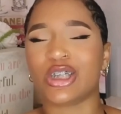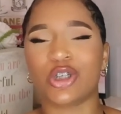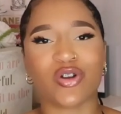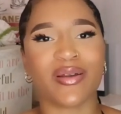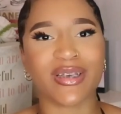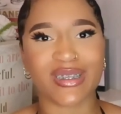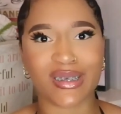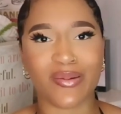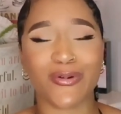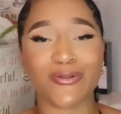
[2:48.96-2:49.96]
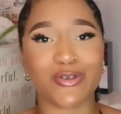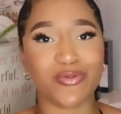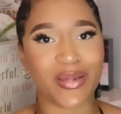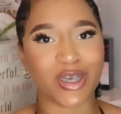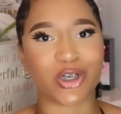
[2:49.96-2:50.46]
It's extremely simple
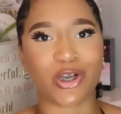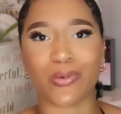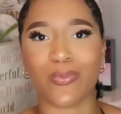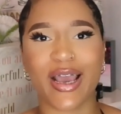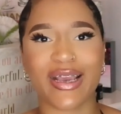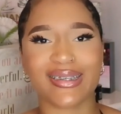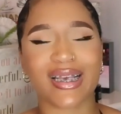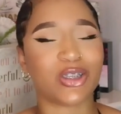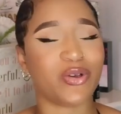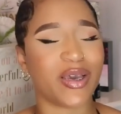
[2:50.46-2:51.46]
to measure your waist,